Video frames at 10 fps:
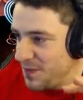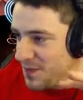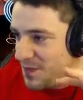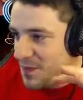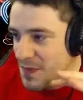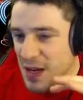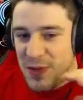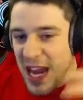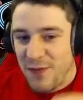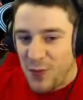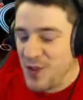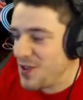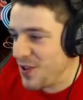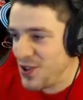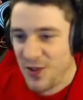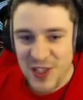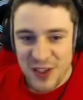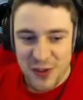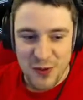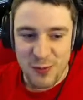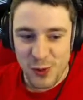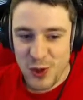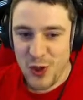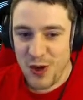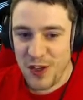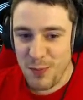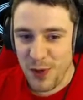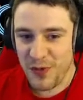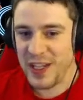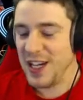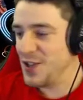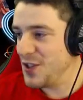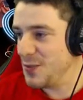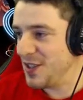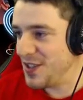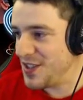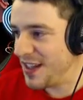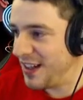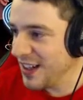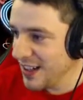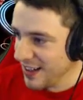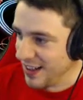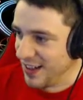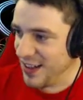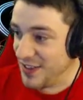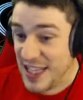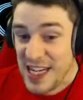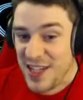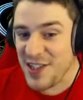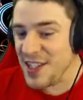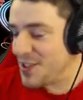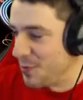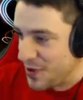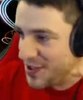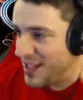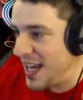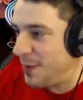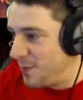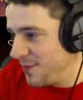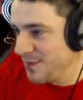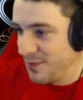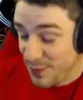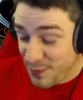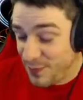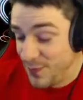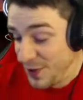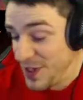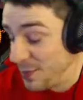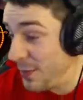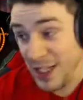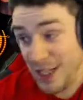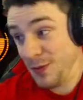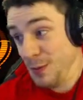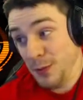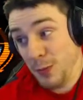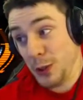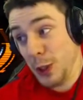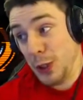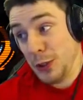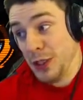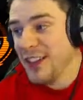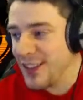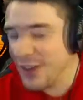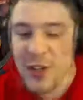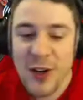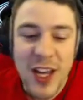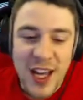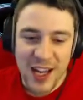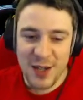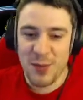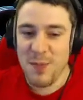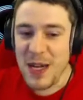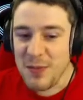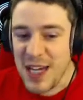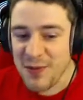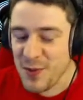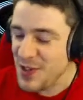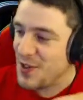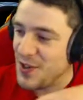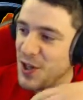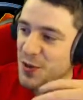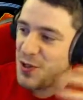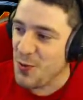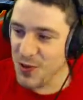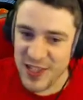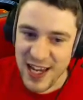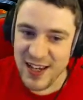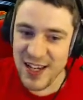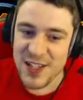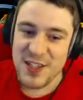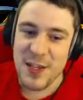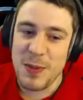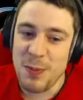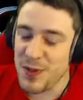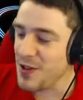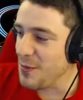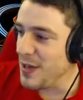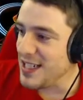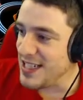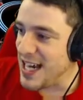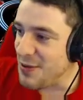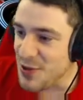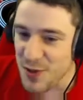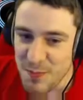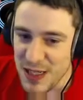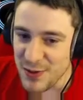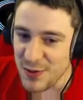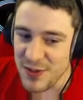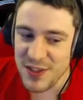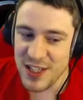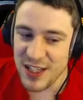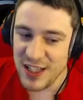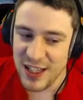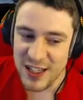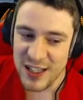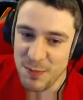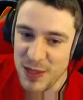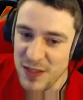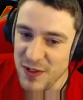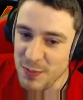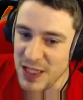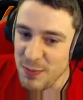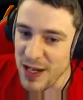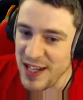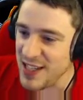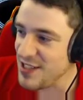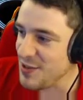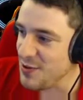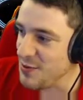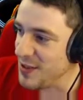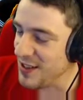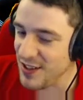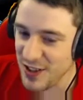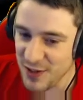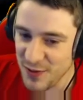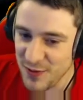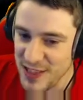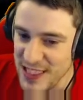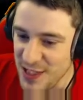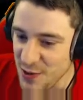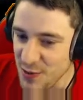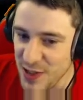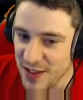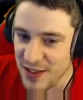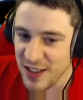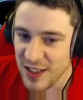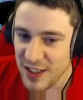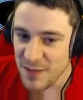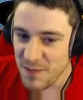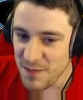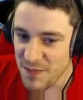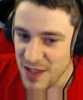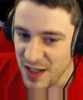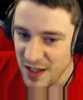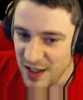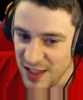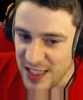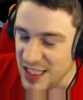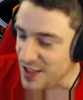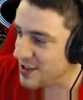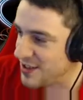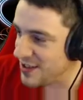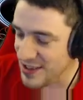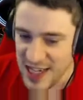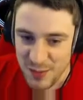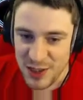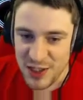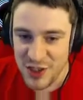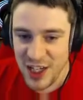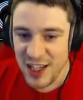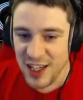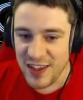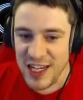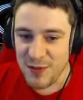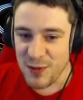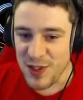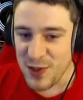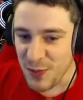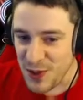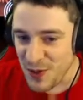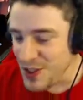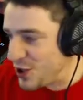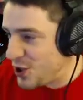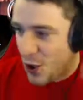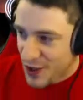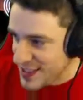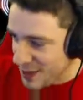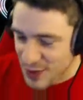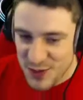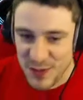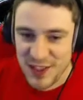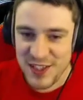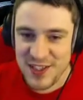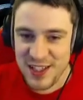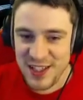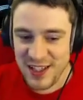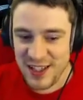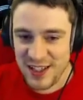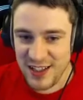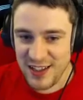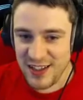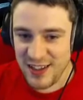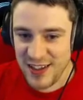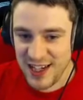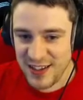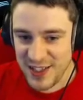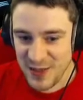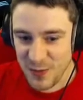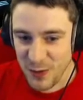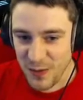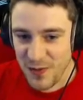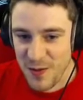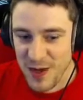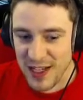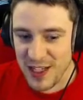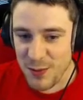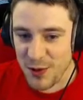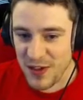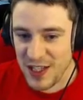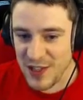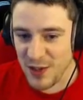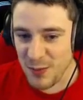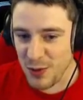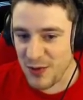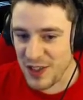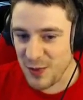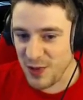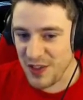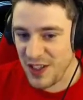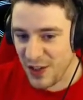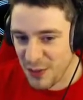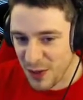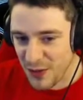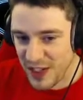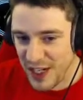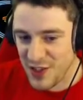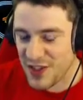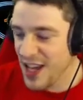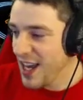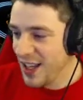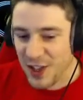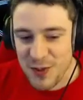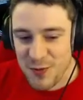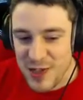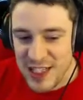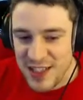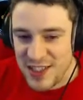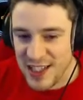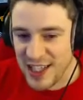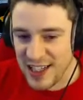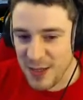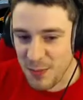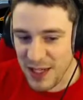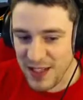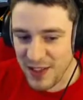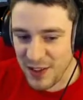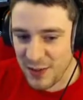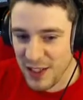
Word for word: maybe everyone starts using the thermal shock modifications because they're the easiest ones to get. For example, I mean, that's speculation, I don't know, but maybe everyone starts going towards that, so then people start making counter builds in PvP play to kind of deal with heat damage, and then everyone stops using shock damage because that doesn't work very well anymore, and they start moving to one of the other modifications, and I could really see that gameplay kind of